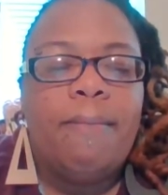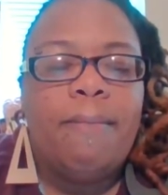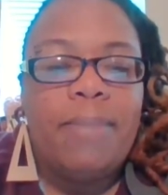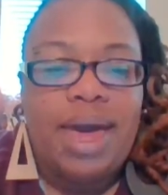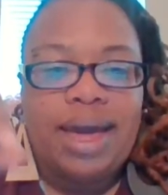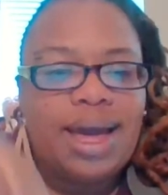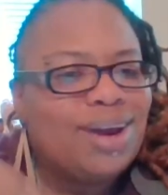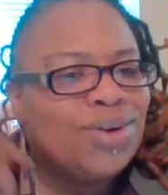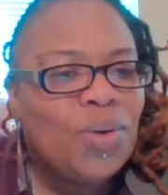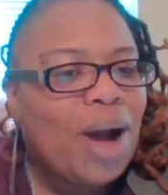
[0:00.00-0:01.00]
May. I
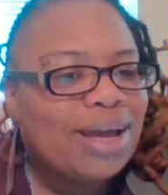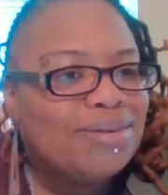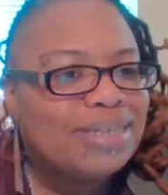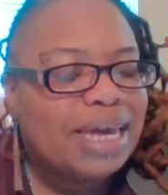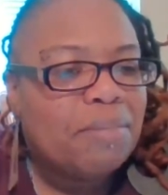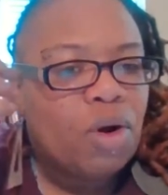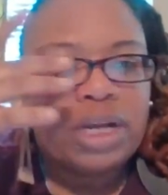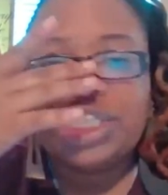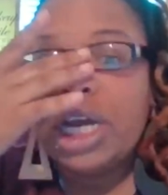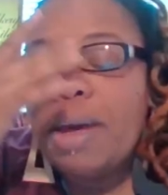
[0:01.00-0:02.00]
don't know why I keep saying
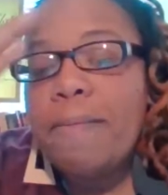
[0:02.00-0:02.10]
March.